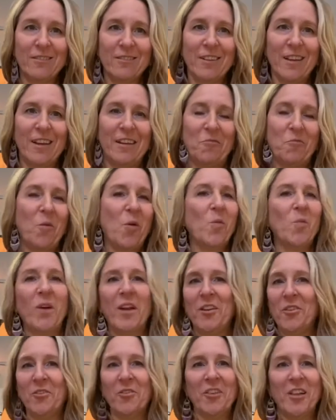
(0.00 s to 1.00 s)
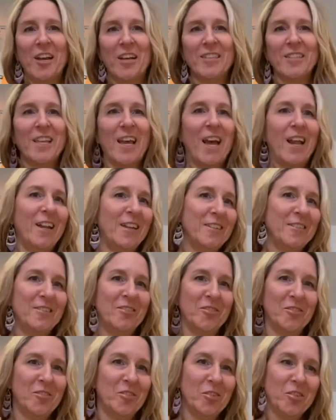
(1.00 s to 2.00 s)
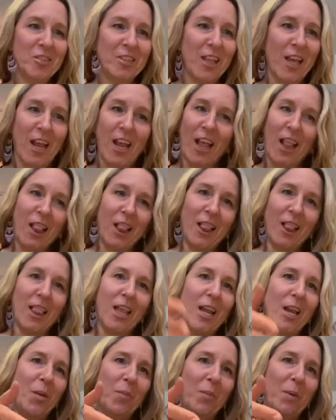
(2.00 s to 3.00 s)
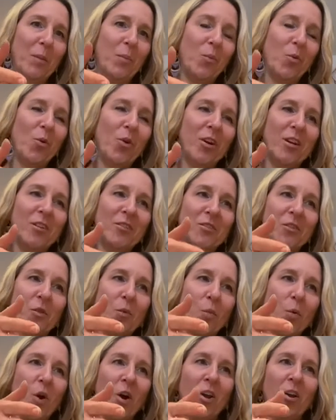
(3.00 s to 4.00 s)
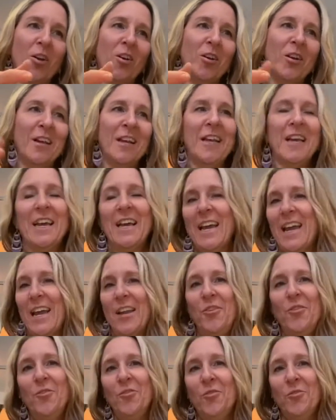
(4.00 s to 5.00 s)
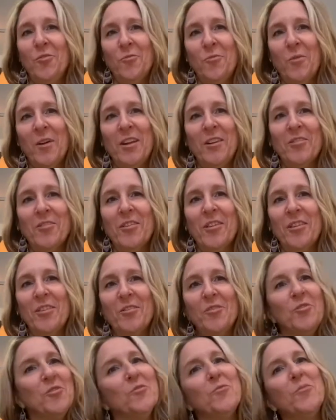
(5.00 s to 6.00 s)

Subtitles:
And one way to utilize that is to just like let it be poured into the water. And when you're on your new